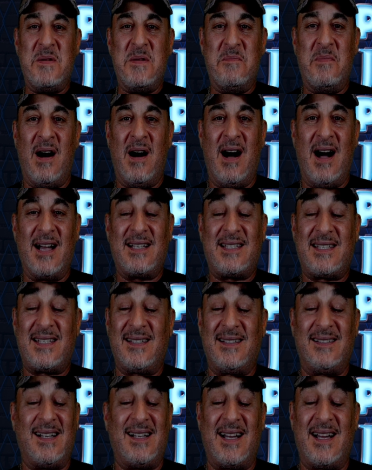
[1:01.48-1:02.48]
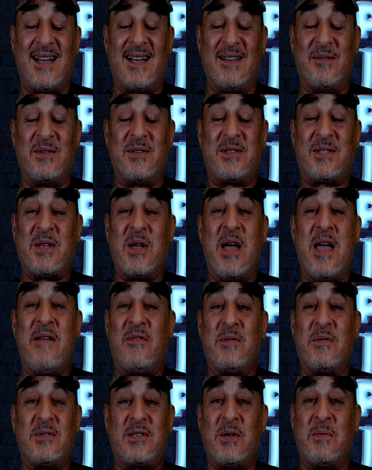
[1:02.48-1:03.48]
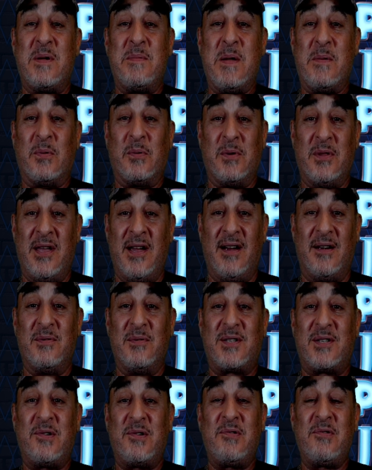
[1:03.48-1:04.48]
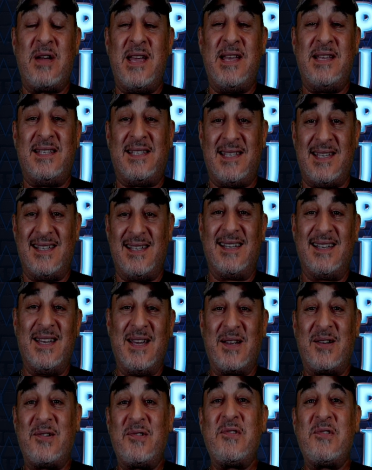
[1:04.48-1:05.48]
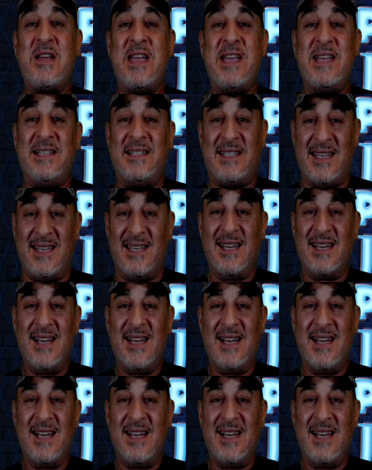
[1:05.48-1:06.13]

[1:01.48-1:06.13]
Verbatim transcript: box. It was so so many people were there. It was crazy. Crazy.